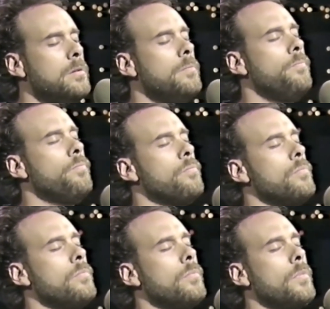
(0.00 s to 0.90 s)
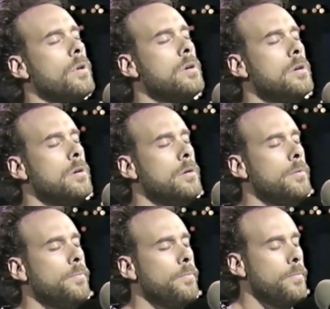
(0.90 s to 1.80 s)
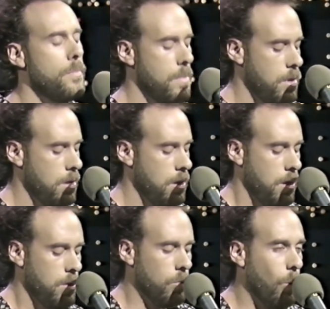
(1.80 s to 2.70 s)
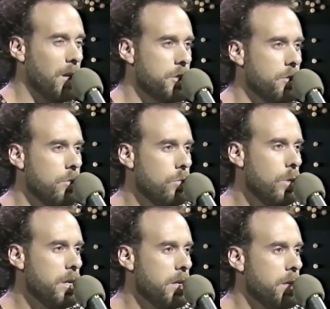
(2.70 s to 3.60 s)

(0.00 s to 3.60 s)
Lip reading: He won in such a volatile year, and he's such